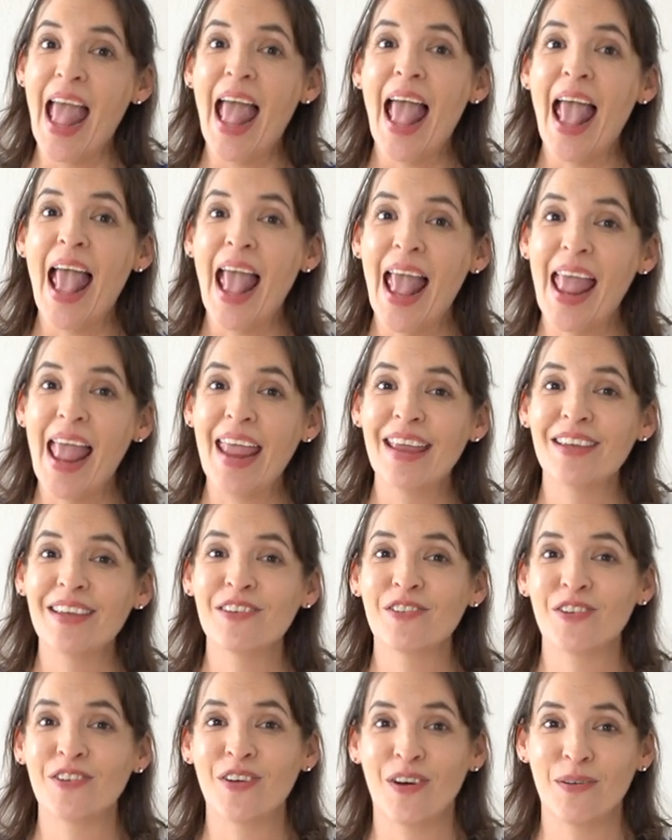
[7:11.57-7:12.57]
hang
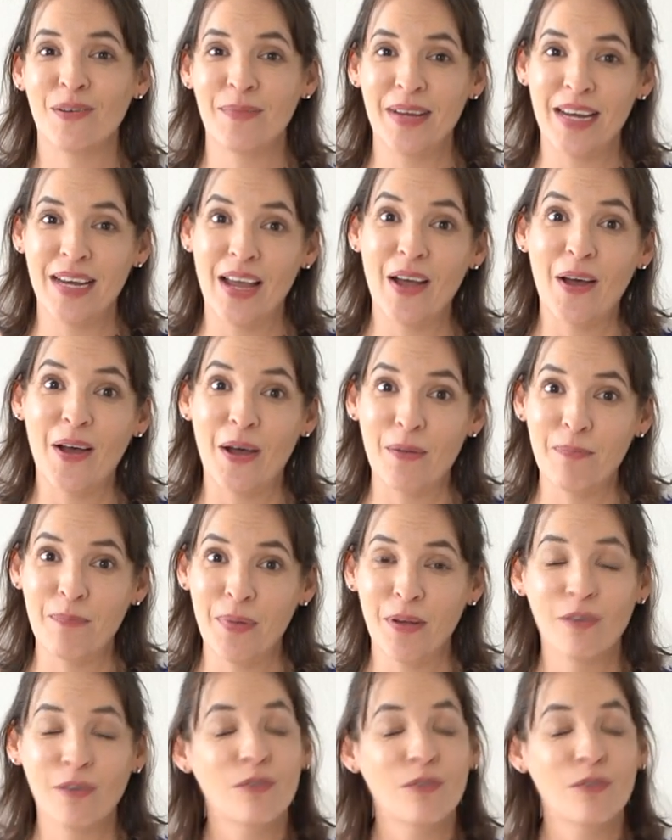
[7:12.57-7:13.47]
your garment up,